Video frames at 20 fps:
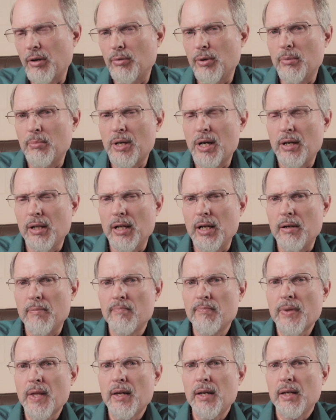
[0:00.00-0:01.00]
Ramallah.
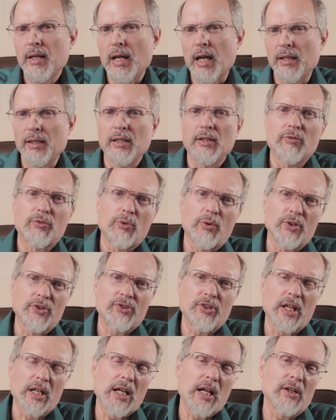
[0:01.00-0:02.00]
And then, of course,
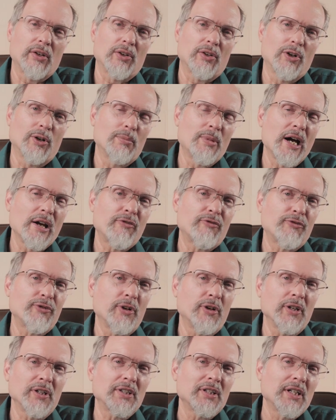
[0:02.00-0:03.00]
they had to go by
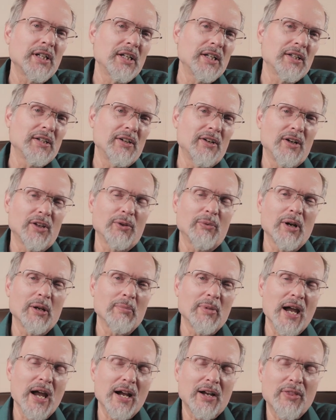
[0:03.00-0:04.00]
foot all the way
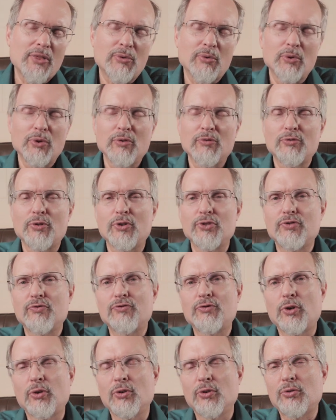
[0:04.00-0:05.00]
back through the first
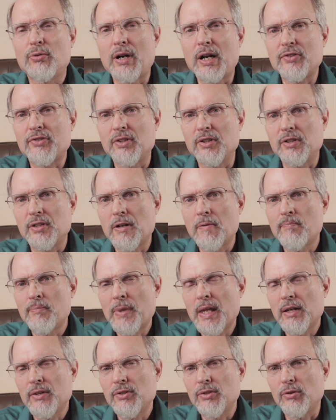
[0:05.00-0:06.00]
Fertile Crescent
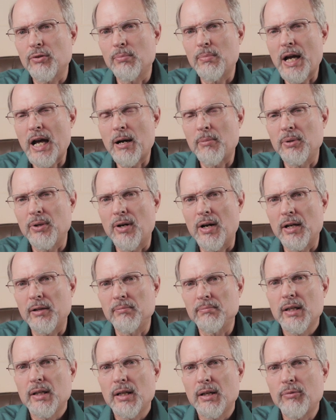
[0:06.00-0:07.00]
to Babylon.
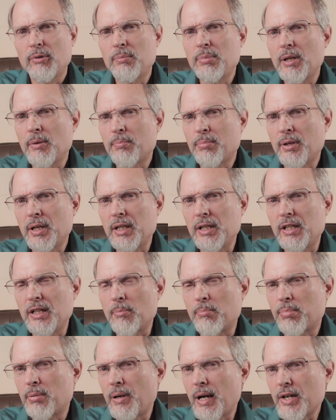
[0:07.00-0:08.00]
It would be a pretty
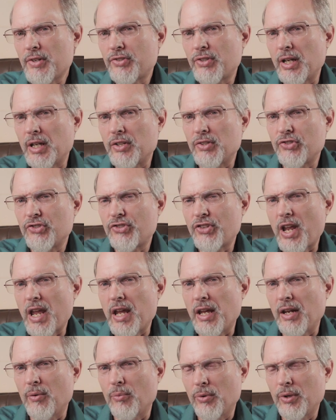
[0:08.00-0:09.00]
depressing
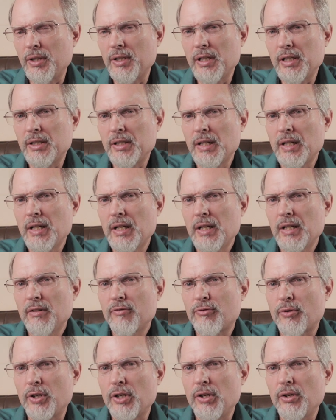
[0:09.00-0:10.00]
scene, wouldn't it,
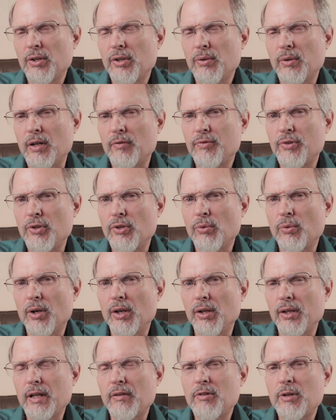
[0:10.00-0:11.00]
for you if you were
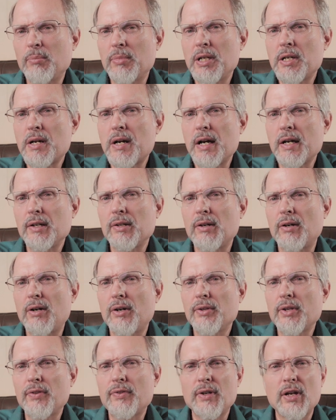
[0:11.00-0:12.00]
leaving behind all
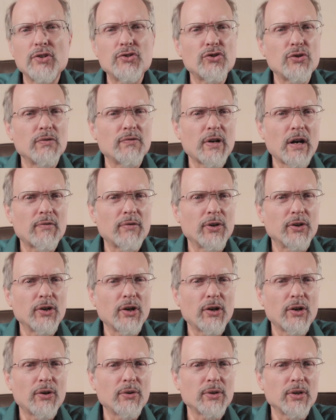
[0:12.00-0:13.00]
the things you've ever
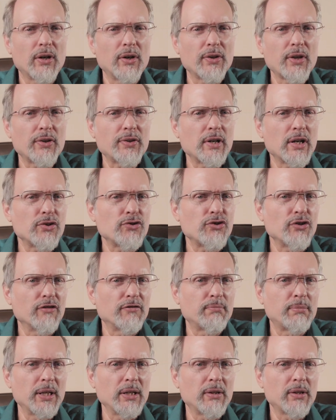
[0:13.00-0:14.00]
known, all the things
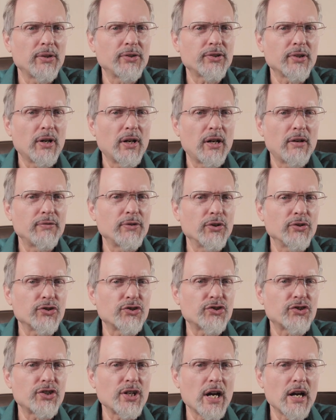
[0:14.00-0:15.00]
you've built, all of your
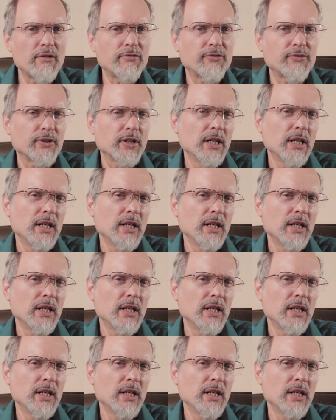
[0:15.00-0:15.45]
stuff,